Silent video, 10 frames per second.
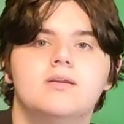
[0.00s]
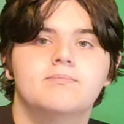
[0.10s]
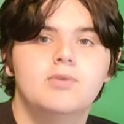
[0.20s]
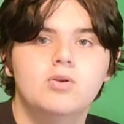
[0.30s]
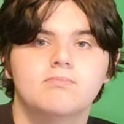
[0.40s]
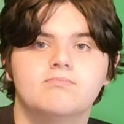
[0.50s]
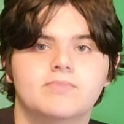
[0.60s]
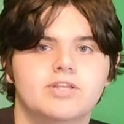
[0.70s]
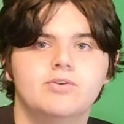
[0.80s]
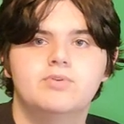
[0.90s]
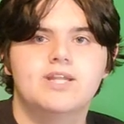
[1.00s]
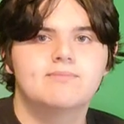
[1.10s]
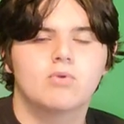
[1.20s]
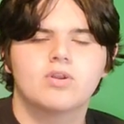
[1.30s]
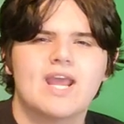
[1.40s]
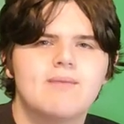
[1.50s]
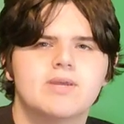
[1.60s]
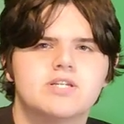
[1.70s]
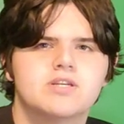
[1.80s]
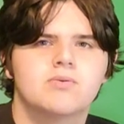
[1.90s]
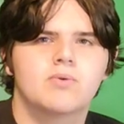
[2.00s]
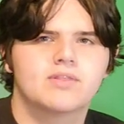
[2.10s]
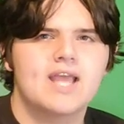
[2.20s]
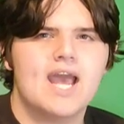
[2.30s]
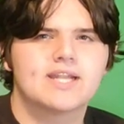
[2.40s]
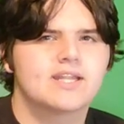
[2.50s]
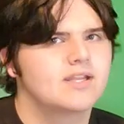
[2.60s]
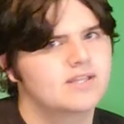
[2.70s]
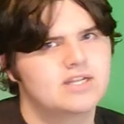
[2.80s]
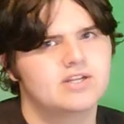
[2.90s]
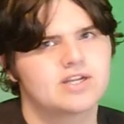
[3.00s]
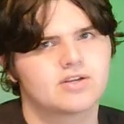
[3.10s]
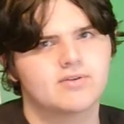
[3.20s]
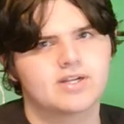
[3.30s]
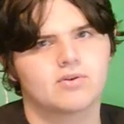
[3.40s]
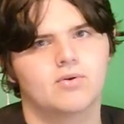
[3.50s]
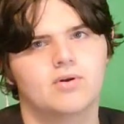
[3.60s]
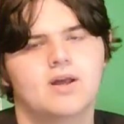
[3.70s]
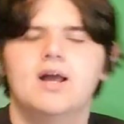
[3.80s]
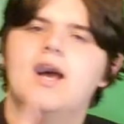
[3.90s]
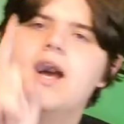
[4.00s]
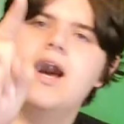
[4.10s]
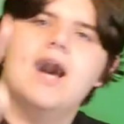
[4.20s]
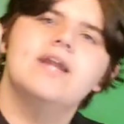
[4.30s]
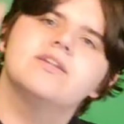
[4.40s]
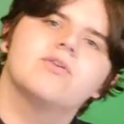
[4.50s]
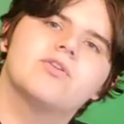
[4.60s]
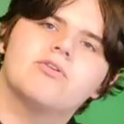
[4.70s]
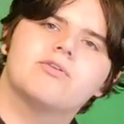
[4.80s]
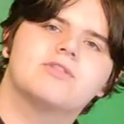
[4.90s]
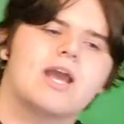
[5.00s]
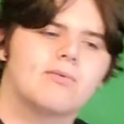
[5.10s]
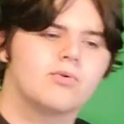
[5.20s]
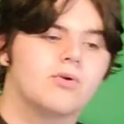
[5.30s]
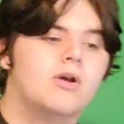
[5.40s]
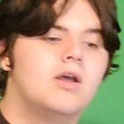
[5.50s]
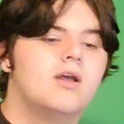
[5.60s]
Boom, you did more damage with that than you did a critical. I don't agree with that rule.